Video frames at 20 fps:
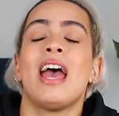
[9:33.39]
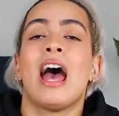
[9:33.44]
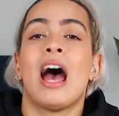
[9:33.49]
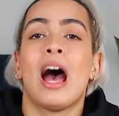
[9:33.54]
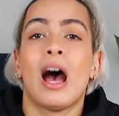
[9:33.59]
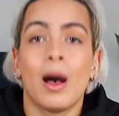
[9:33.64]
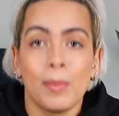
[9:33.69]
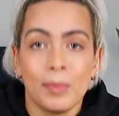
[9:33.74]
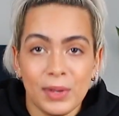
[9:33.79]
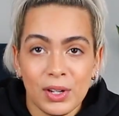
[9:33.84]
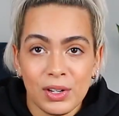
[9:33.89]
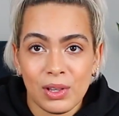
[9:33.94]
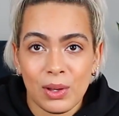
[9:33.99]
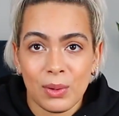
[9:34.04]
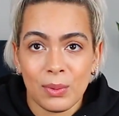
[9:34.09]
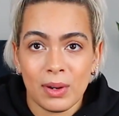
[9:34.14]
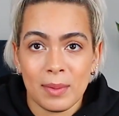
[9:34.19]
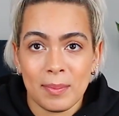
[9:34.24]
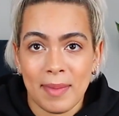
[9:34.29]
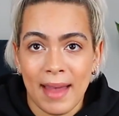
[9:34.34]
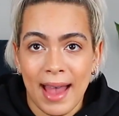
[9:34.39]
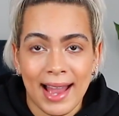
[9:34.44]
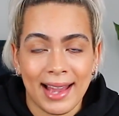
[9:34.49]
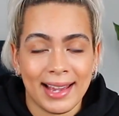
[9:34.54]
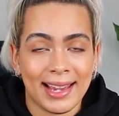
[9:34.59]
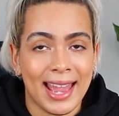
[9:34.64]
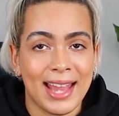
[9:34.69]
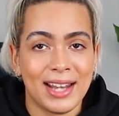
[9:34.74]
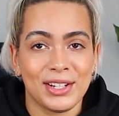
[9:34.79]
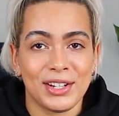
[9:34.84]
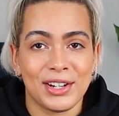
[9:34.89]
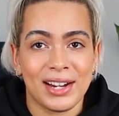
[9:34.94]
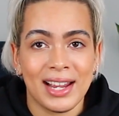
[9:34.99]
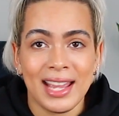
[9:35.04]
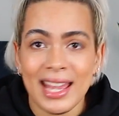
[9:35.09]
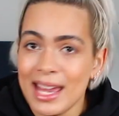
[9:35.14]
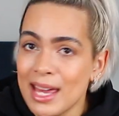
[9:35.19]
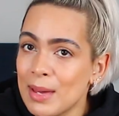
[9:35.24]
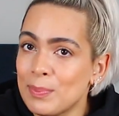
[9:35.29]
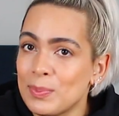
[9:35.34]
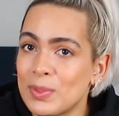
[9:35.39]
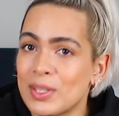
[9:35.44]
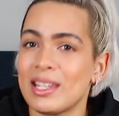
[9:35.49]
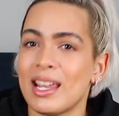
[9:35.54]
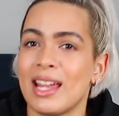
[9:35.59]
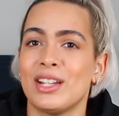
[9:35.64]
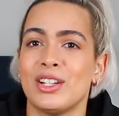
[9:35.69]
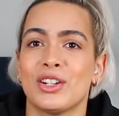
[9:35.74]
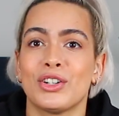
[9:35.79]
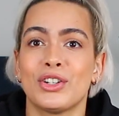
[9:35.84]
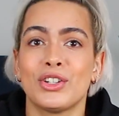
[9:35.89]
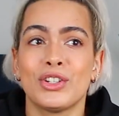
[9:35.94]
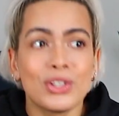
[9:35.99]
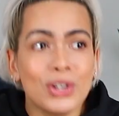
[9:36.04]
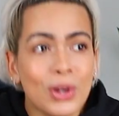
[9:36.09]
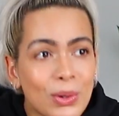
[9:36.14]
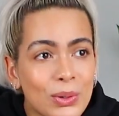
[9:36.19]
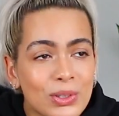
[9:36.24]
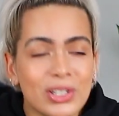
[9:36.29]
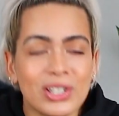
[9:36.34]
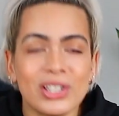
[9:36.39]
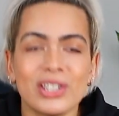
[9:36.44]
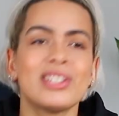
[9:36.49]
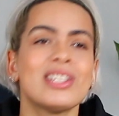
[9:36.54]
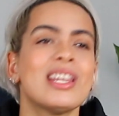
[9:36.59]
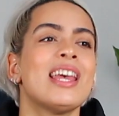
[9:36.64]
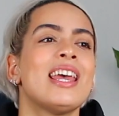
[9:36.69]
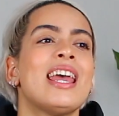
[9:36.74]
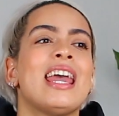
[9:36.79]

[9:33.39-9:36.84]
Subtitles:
help your lower back and your hips and your shoulders.